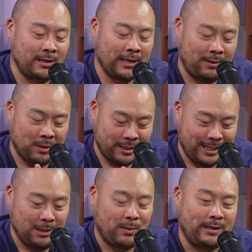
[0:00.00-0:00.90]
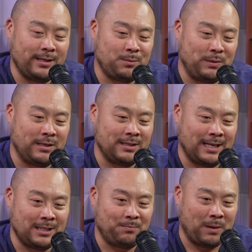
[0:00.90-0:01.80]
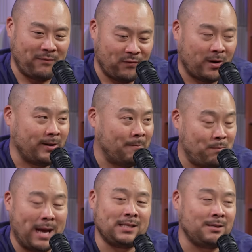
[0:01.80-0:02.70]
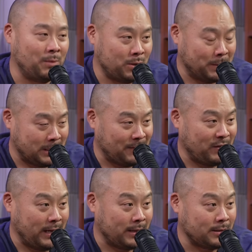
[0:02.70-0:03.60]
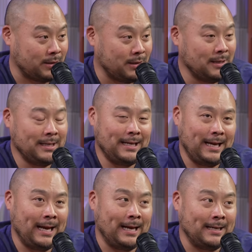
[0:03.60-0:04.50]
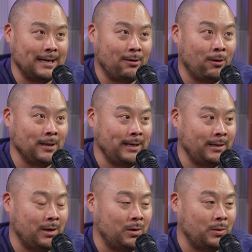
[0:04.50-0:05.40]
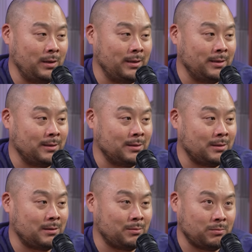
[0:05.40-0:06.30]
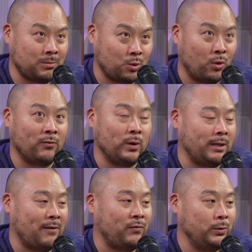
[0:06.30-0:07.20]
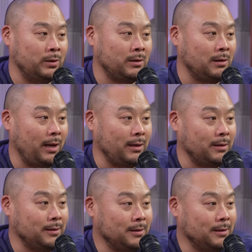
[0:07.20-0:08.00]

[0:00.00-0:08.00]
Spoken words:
I'm going to celebrate this because that's by far the best, most specific answer. And all I know is sort of what that food looked like.